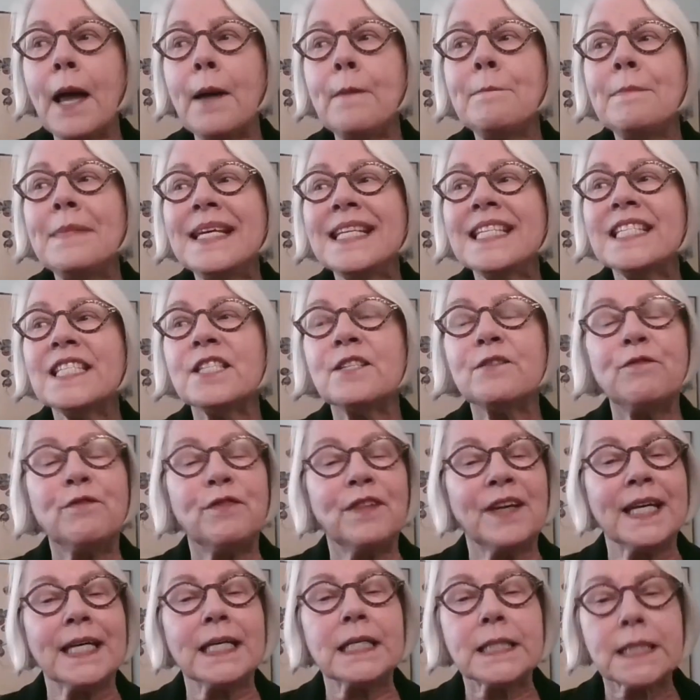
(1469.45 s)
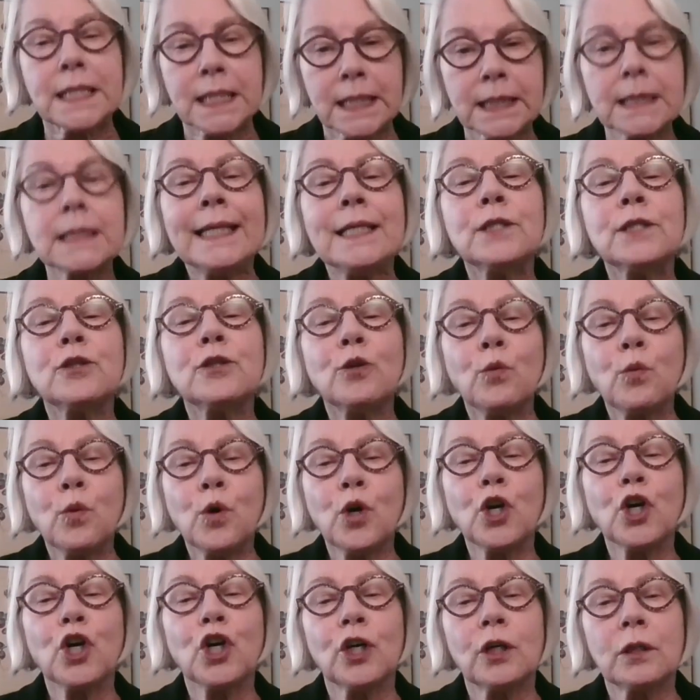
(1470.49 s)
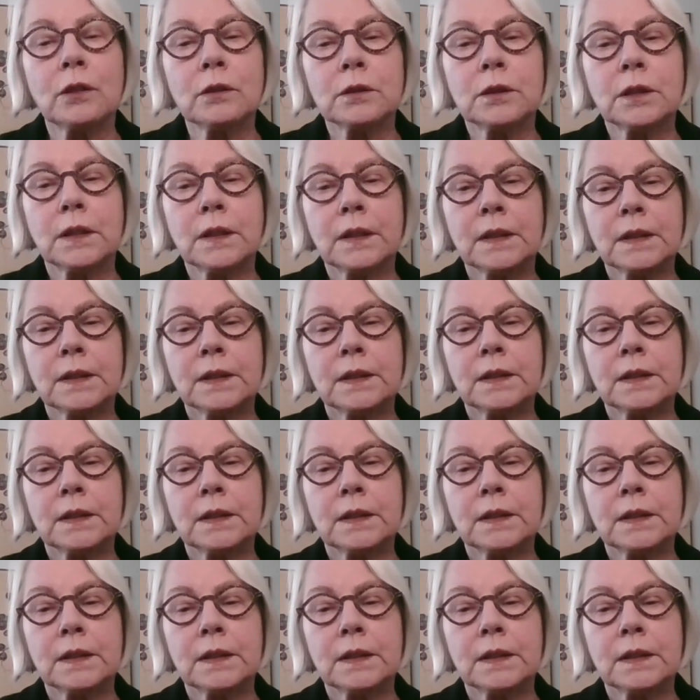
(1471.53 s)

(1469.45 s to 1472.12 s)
a misfit in the world